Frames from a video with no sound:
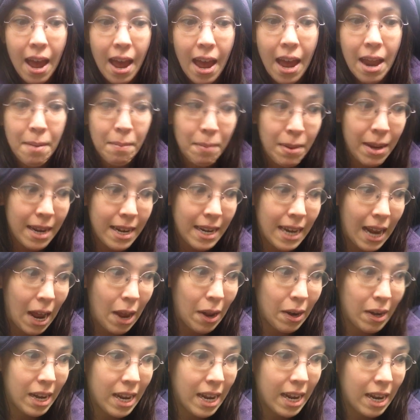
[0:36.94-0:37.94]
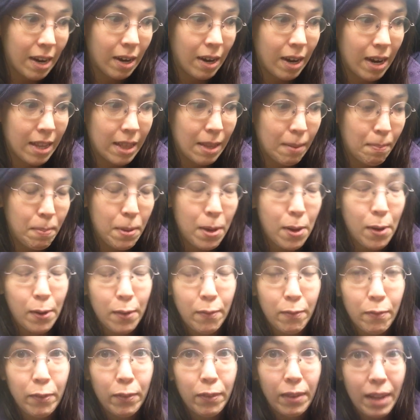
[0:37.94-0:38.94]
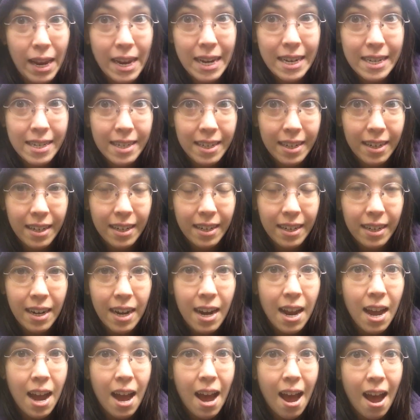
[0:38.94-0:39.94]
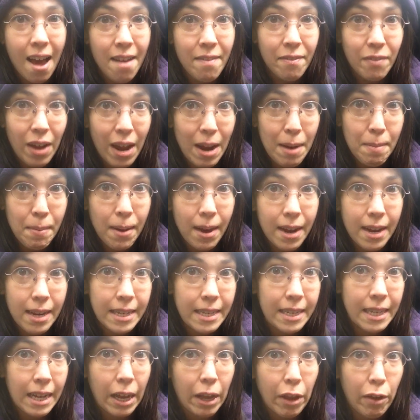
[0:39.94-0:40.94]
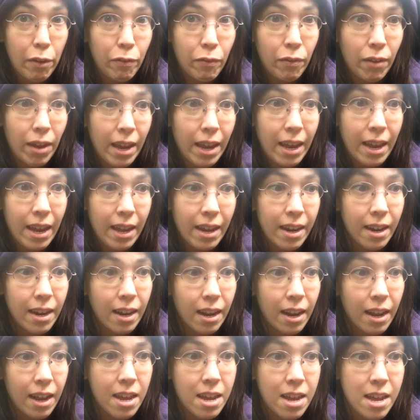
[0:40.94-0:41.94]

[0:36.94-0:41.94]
and me down here in the beautiful nature, I find myself in